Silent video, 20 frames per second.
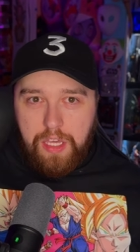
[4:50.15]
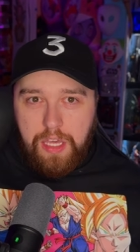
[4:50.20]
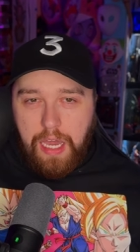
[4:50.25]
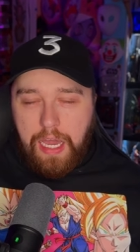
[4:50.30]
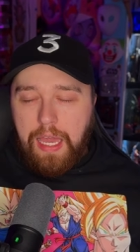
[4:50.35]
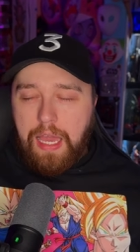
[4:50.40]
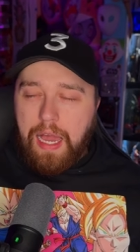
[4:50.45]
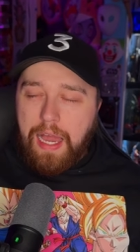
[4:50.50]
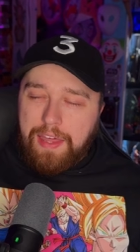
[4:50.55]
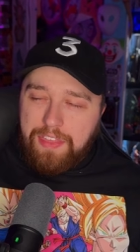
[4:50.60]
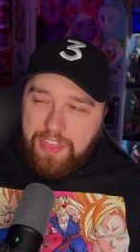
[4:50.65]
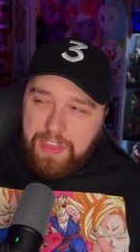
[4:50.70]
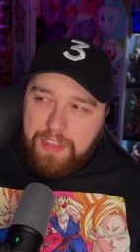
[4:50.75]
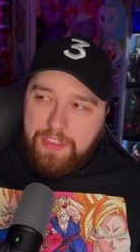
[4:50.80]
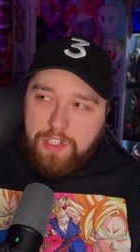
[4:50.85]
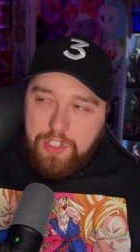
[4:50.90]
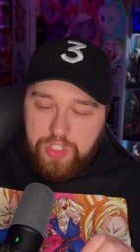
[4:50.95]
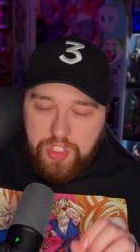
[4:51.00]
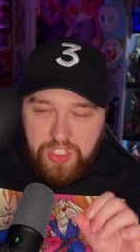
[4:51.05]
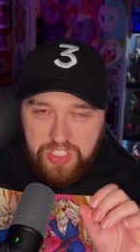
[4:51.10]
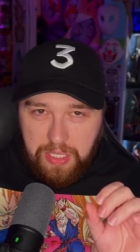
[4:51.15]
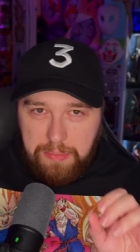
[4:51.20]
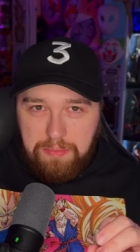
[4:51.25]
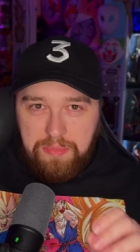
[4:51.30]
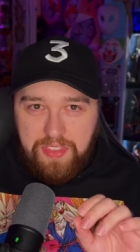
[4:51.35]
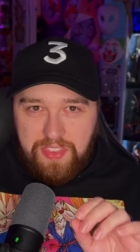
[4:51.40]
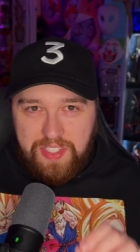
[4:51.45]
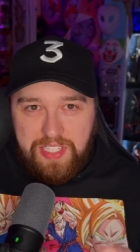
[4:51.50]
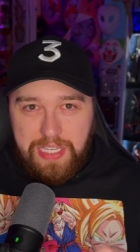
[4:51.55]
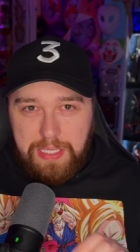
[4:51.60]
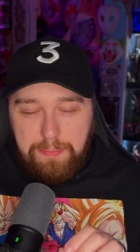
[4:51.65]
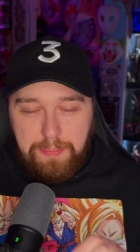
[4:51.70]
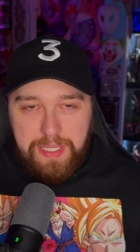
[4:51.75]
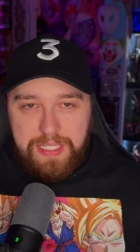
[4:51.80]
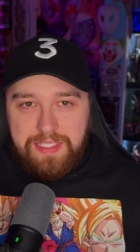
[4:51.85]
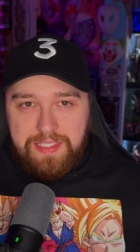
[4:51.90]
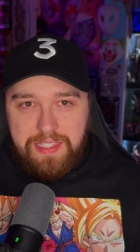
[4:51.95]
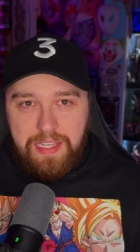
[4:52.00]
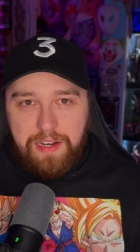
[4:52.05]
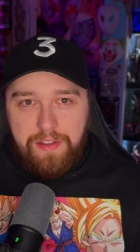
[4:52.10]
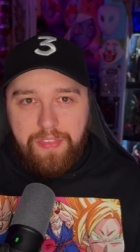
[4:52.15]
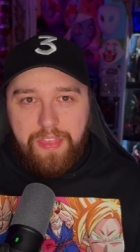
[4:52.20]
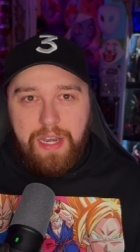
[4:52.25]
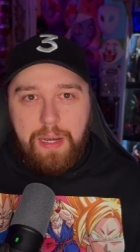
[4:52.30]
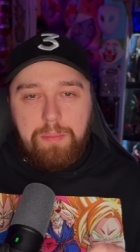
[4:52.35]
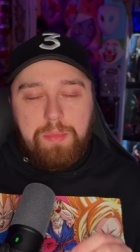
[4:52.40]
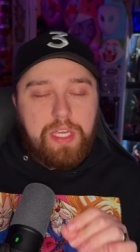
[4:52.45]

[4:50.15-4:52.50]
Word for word: I, I think there's some tidbits there that I'm